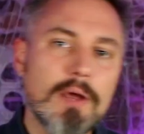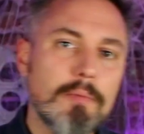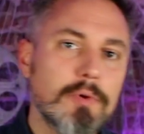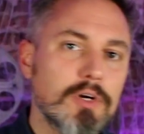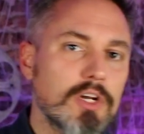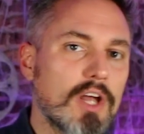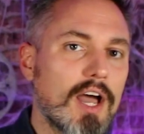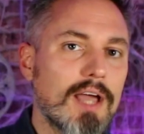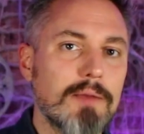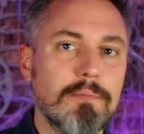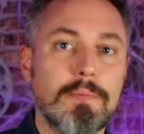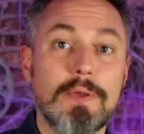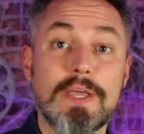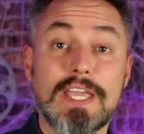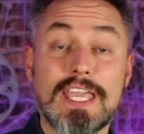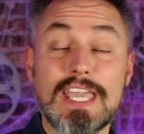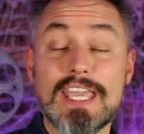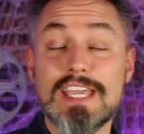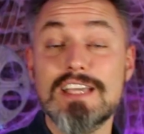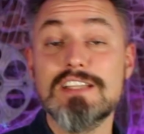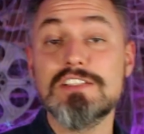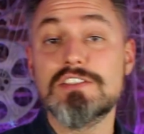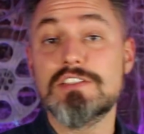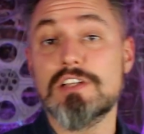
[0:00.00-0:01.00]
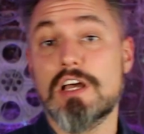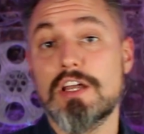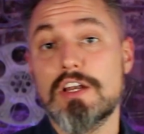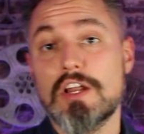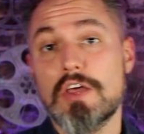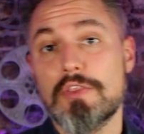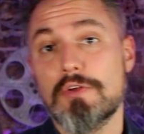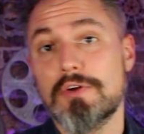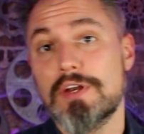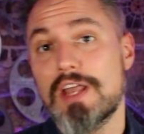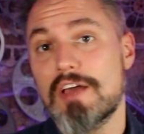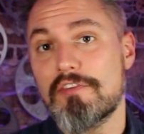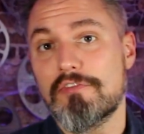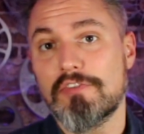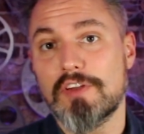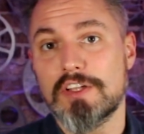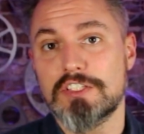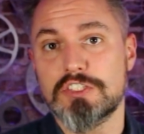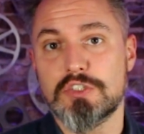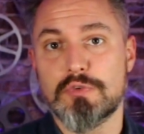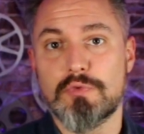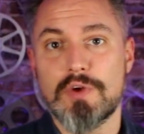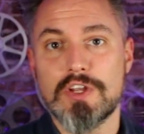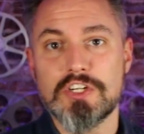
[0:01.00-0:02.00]
number nine pick is another
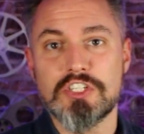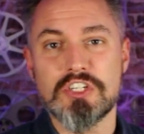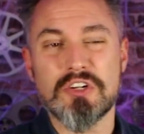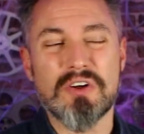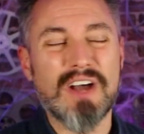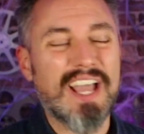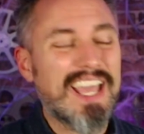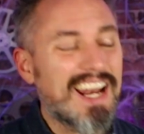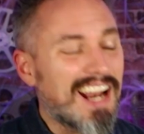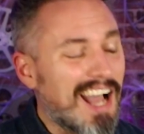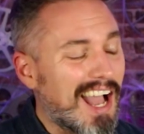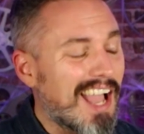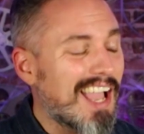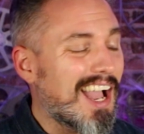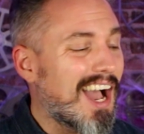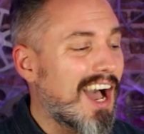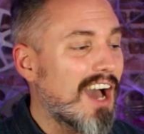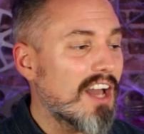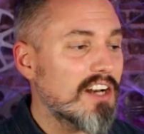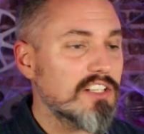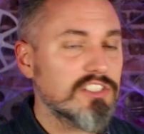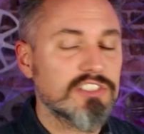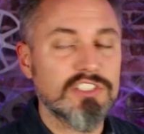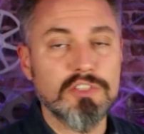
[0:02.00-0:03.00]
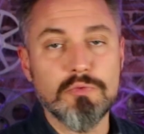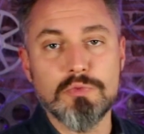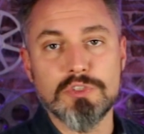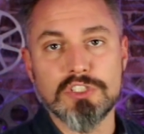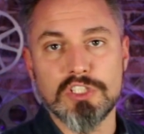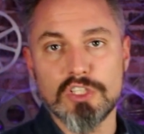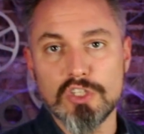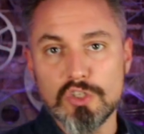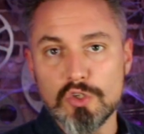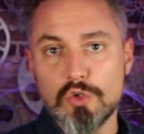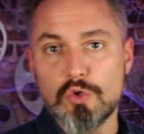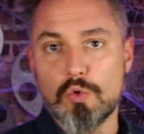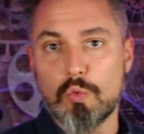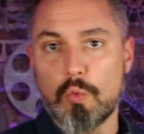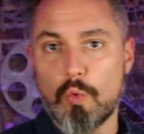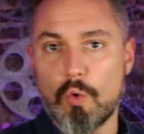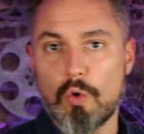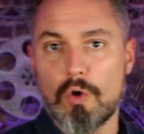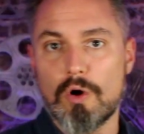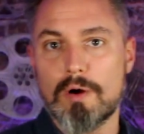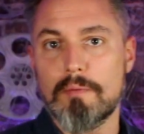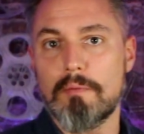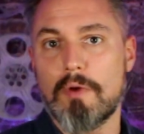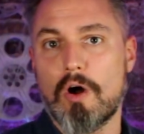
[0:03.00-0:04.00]
Netflix original, and I honestly was
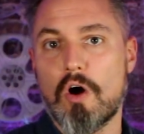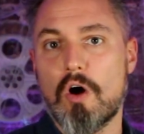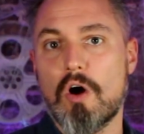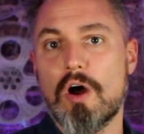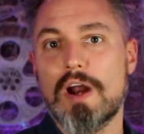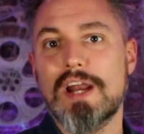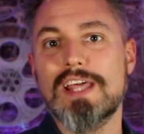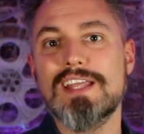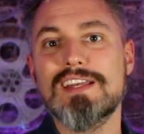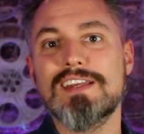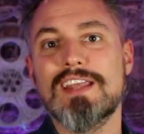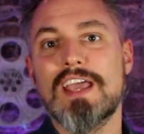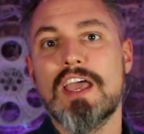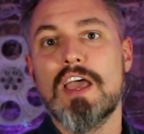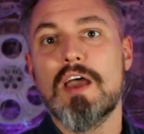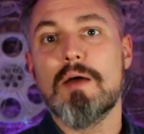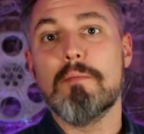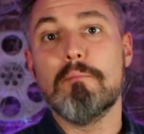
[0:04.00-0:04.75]
lukewarm on it,